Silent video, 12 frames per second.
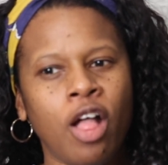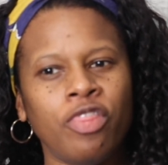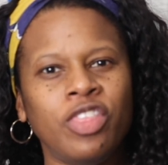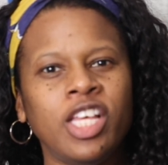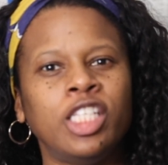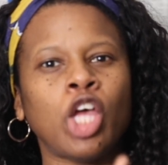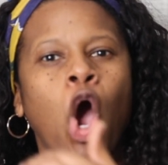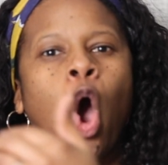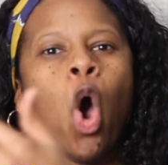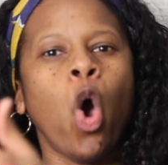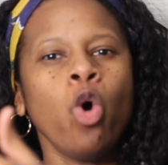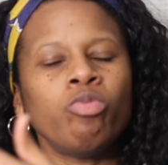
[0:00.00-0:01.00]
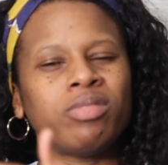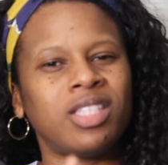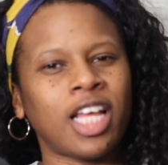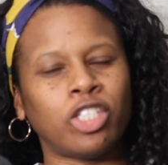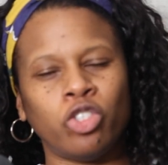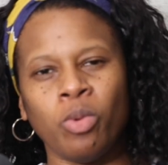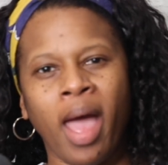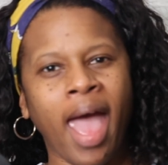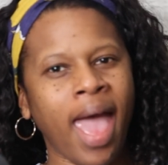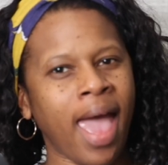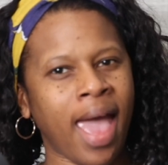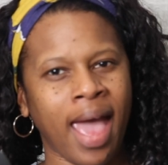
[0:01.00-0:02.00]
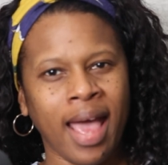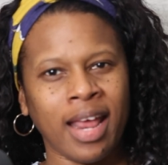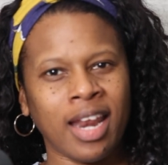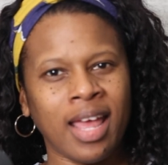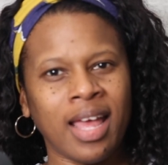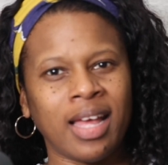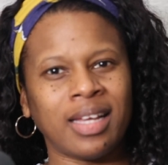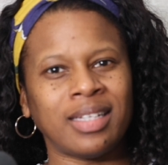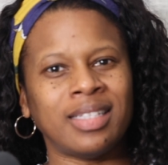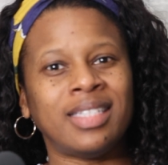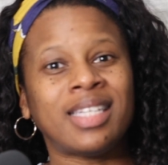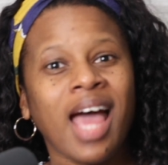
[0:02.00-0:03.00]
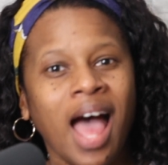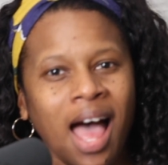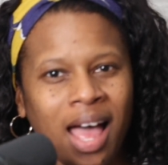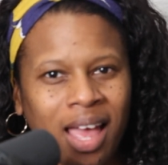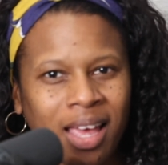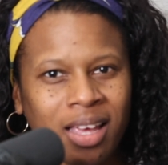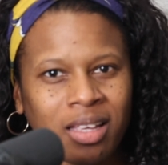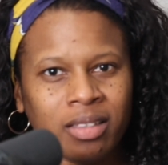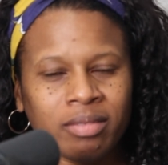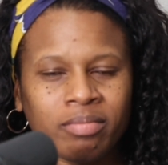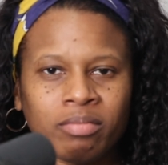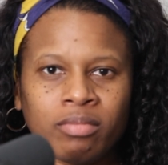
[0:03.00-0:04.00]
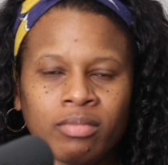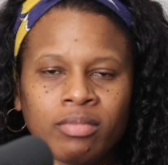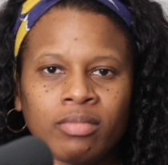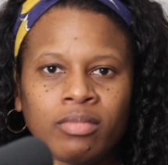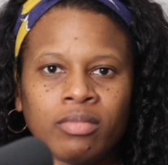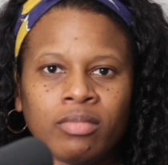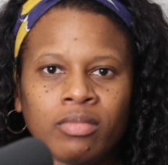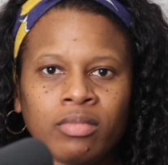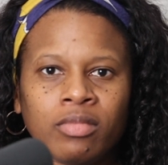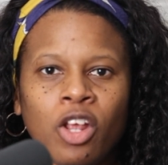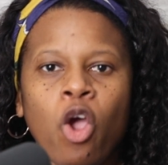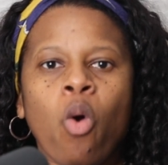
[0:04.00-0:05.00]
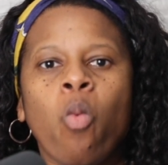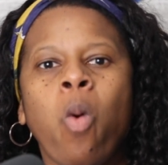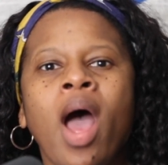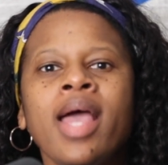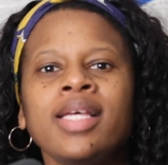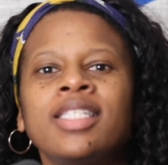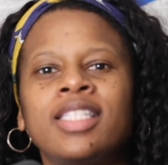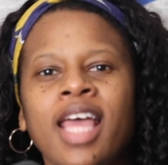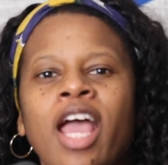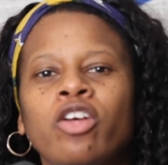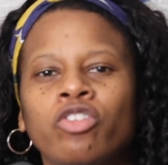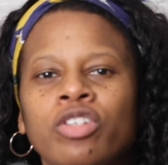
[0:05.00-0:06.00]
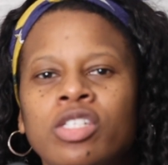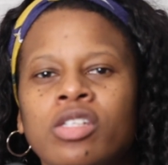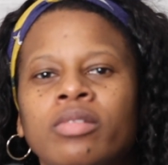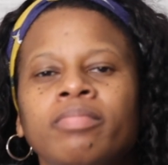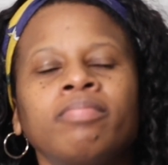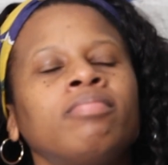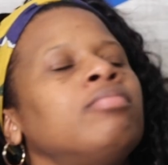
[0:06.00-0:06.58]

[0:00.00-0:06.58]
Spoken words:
these hopes that you had die. Why is that, Crystal?